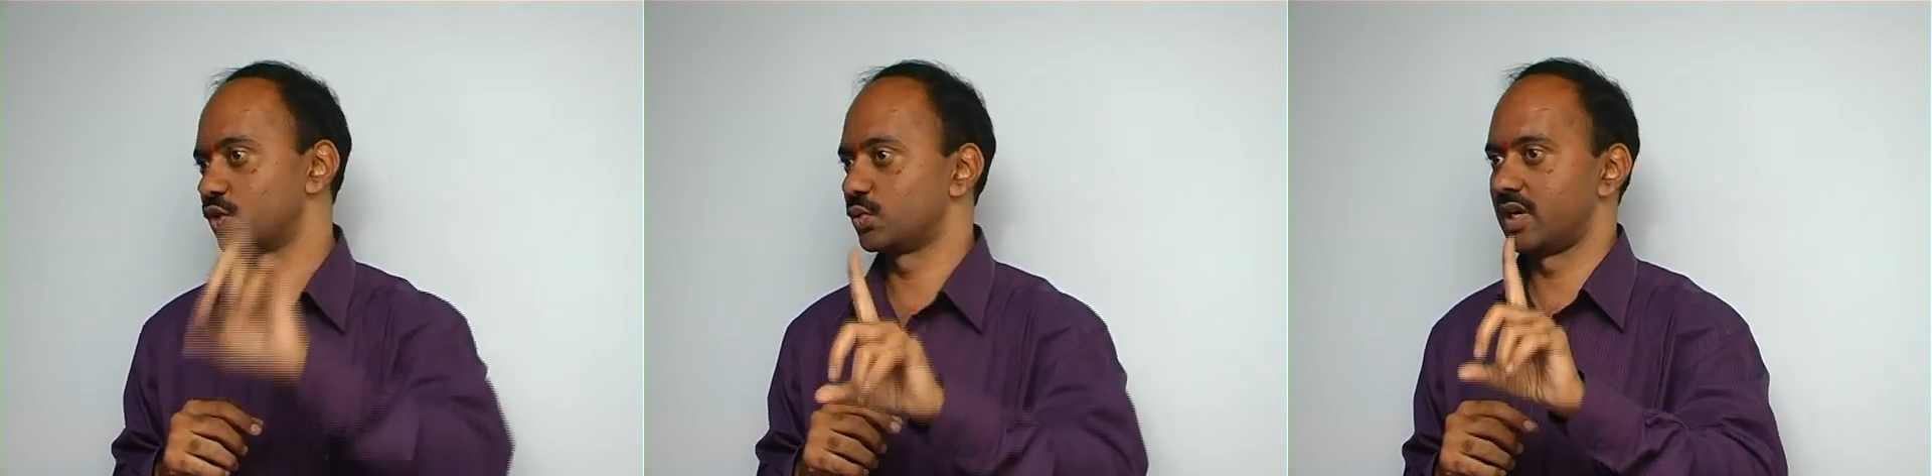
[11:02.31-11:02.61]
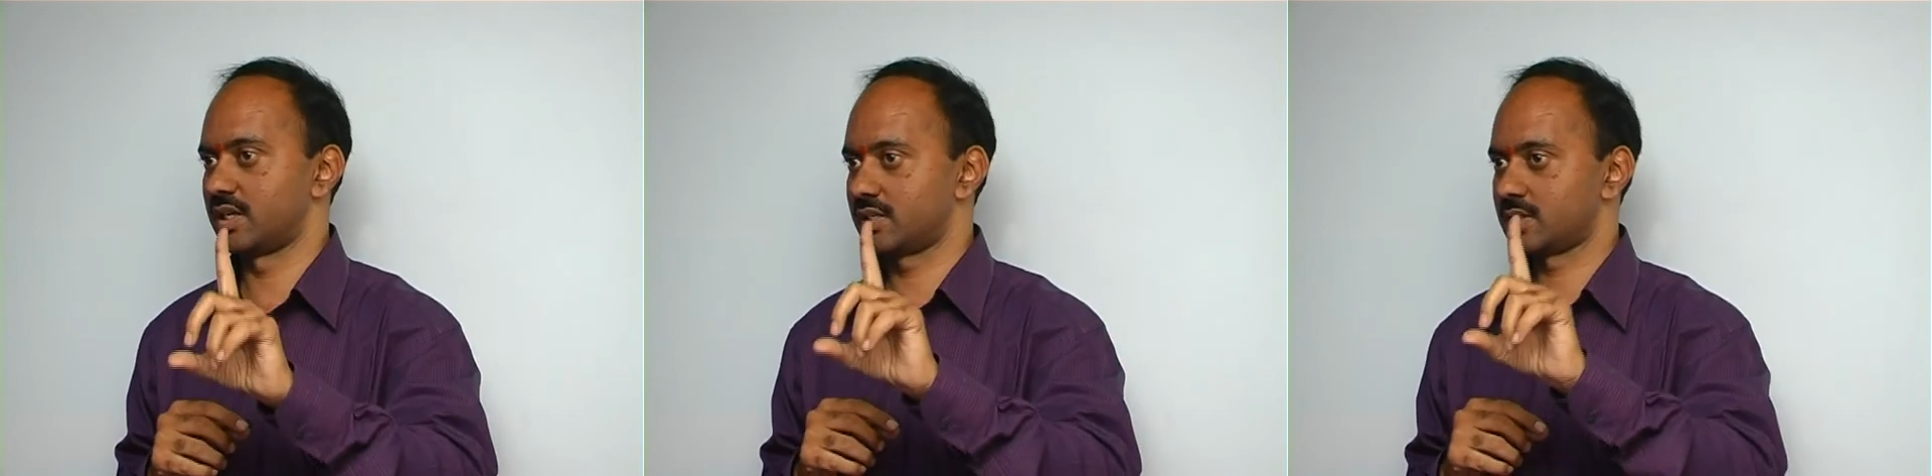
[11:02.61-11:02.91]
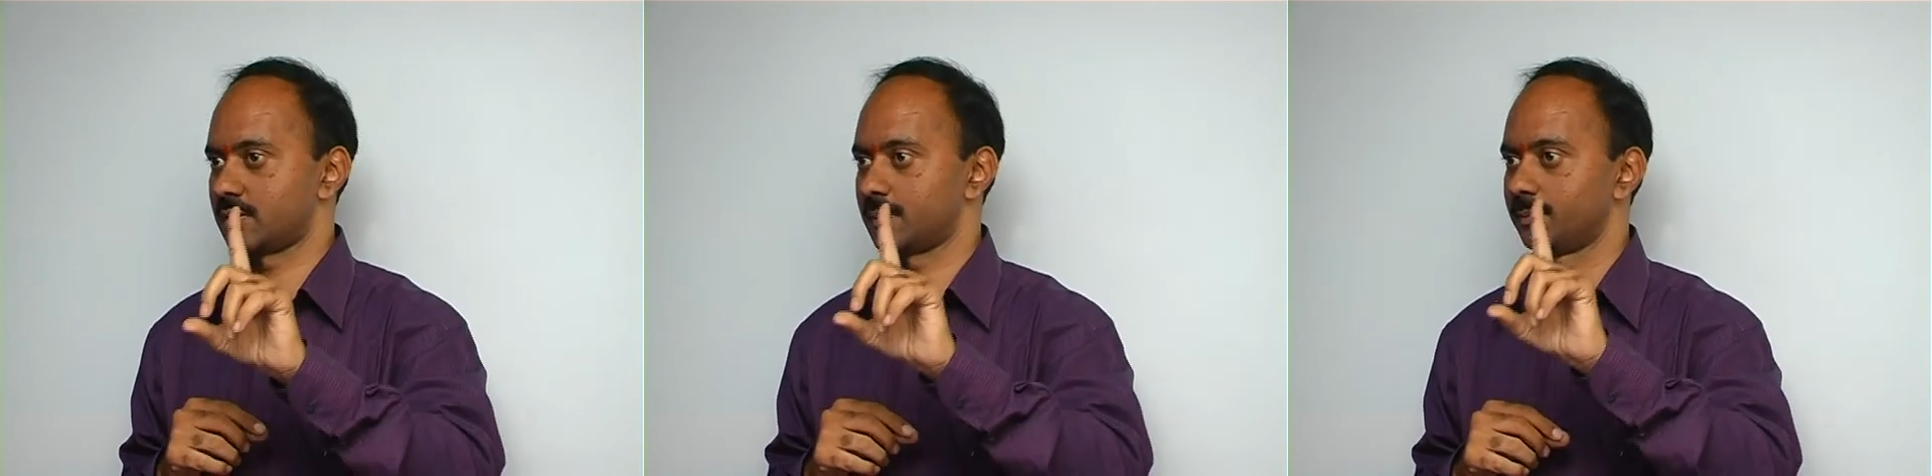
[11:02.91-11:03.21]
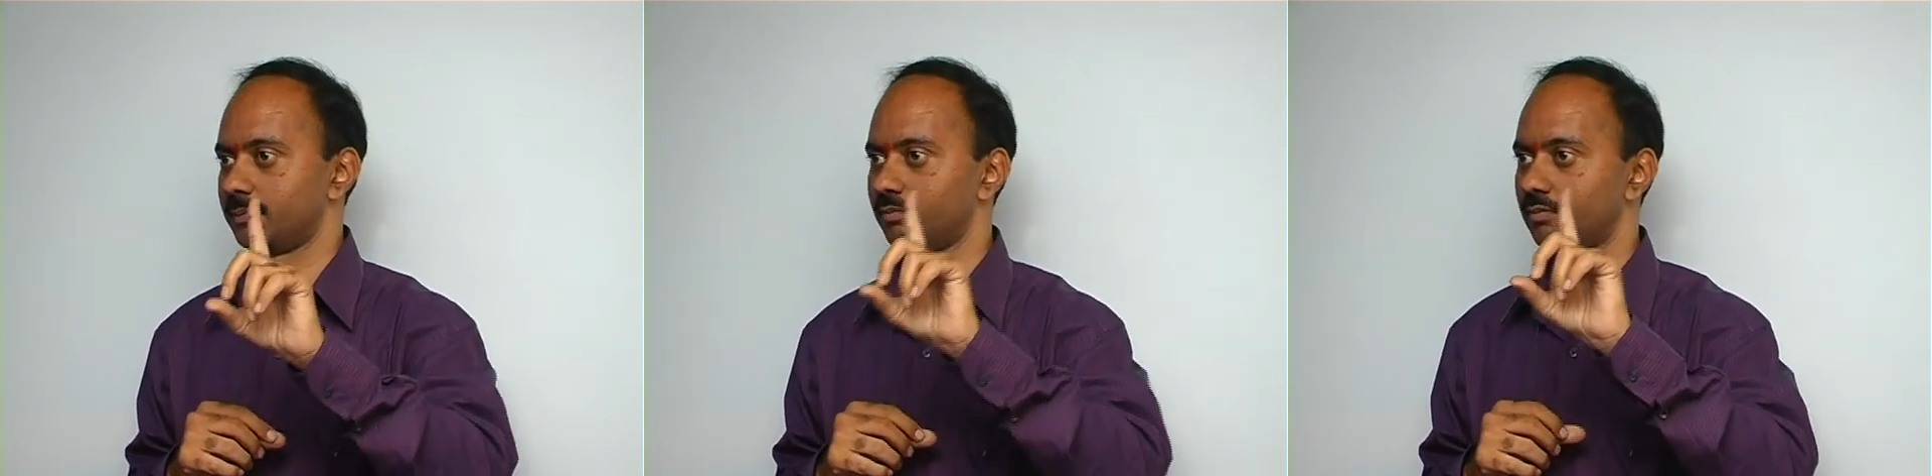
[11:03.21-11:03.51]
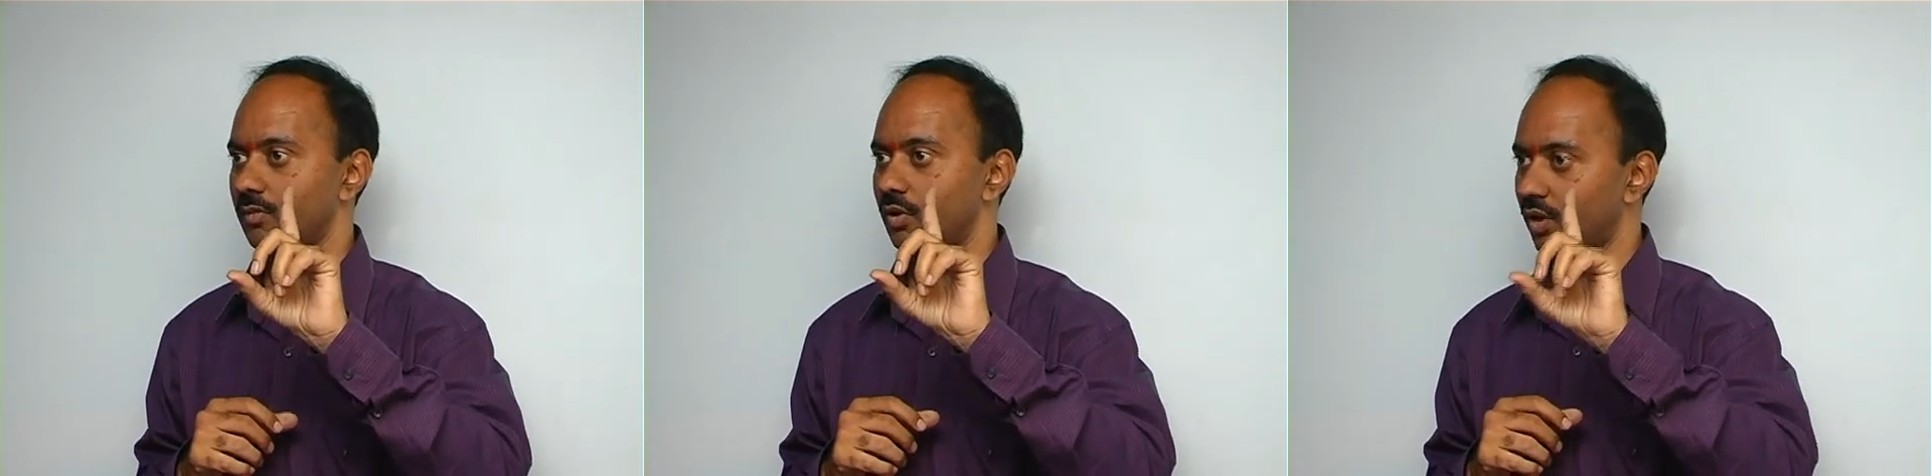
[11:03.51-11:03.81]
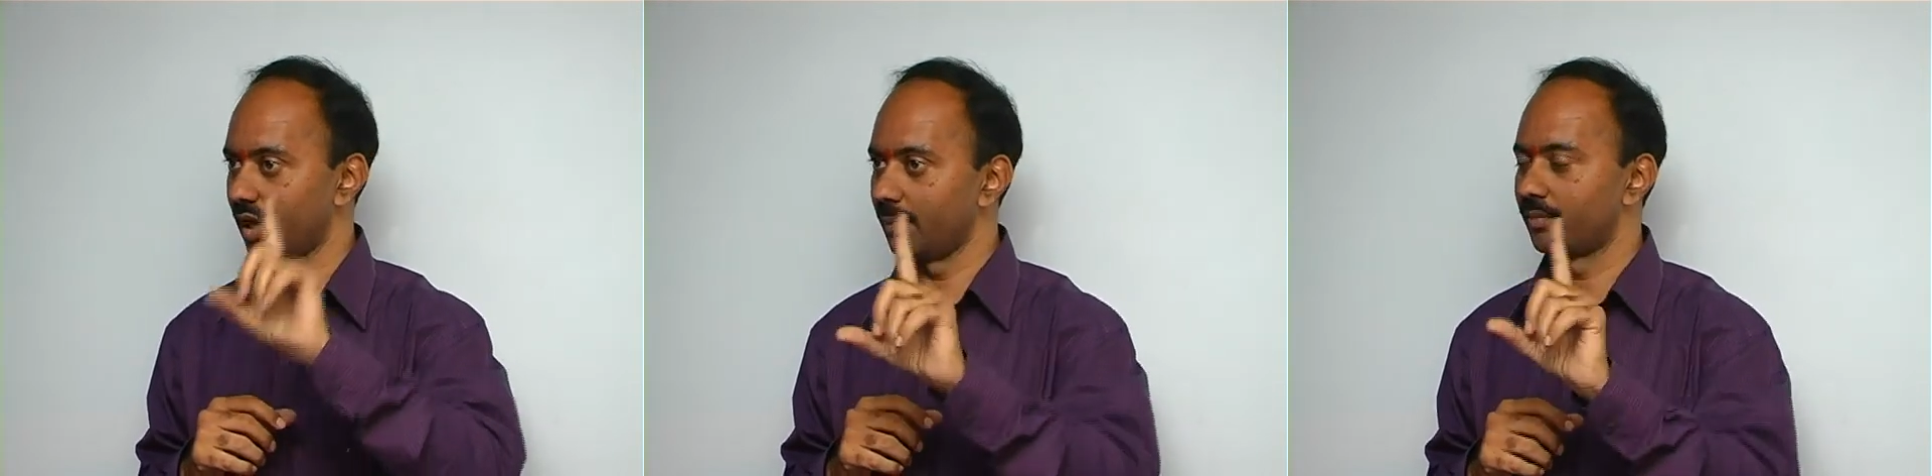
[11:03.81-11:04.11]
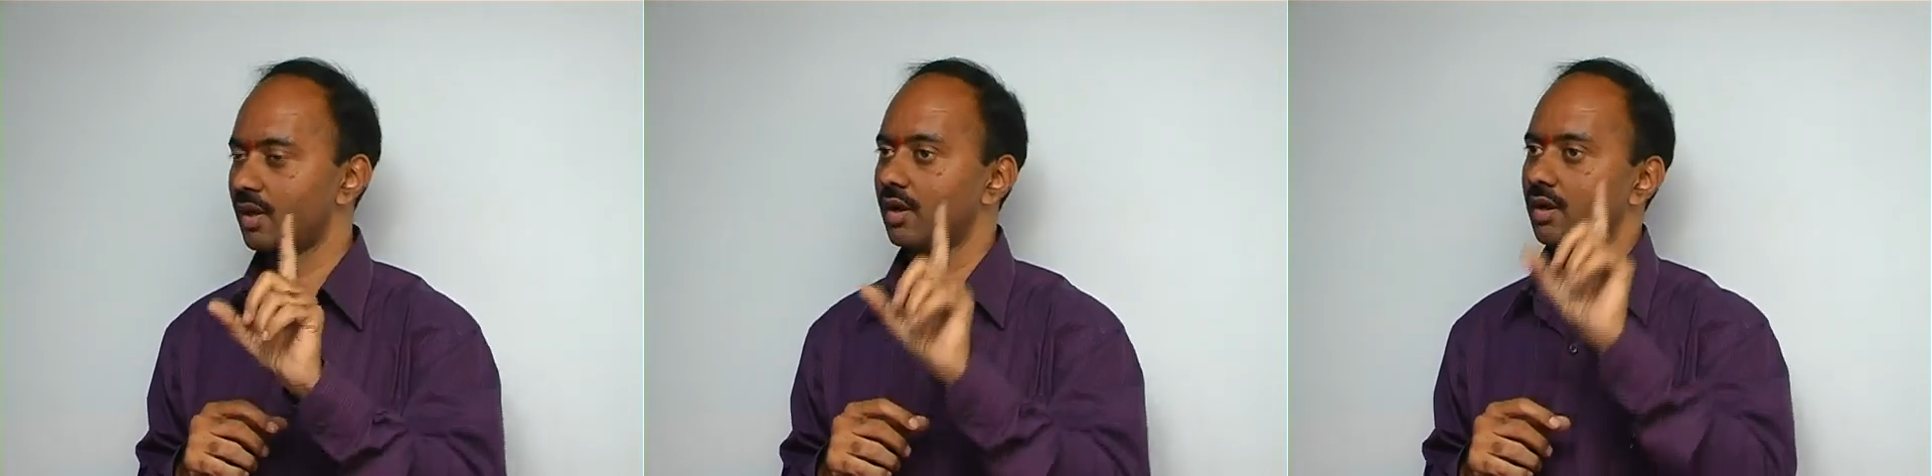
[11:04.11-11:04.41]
those words. Okay?